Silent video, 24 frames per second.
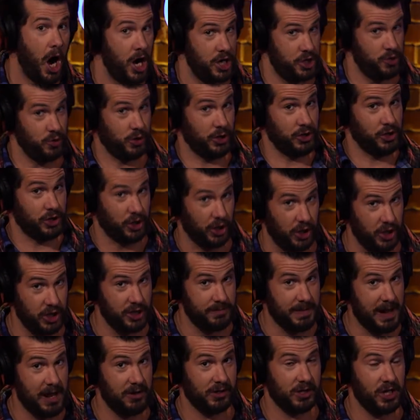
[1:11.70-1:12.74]
Are you concerned
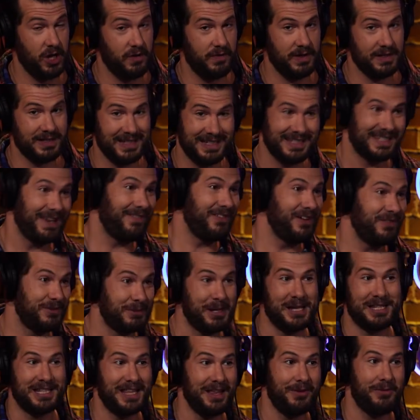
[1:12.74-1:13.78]
about COVID? It's like
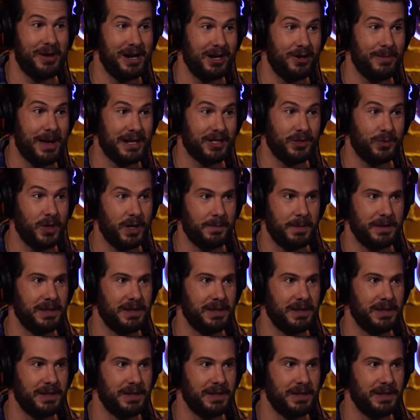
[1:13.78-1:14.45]
70% say they want to go back to work,